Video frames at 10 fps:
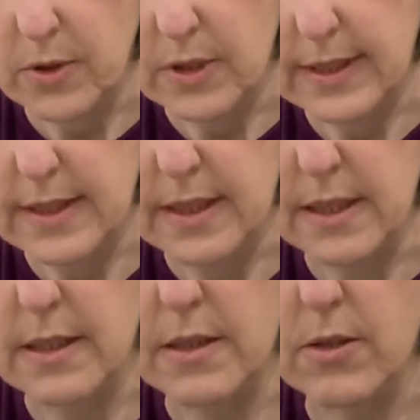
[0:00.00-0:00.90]
see
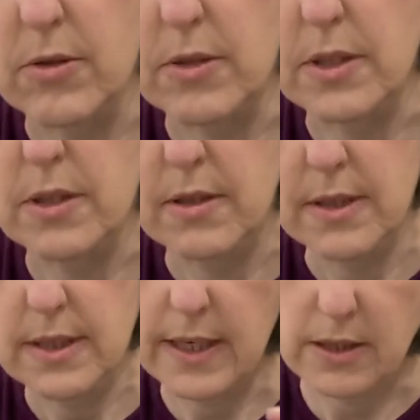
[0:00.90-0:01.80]
this turns,
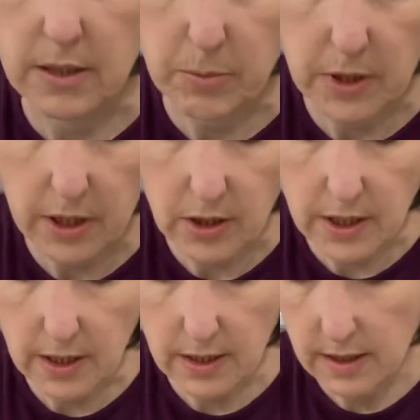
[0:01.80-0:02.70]
this is actually pretty
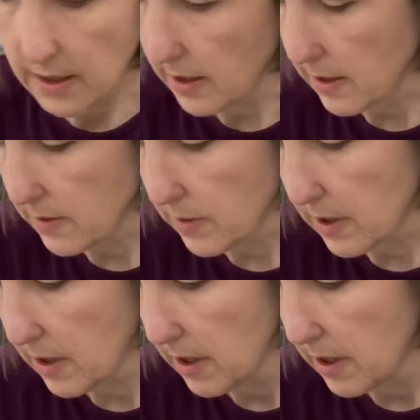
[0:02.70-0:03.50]
green. I like this one.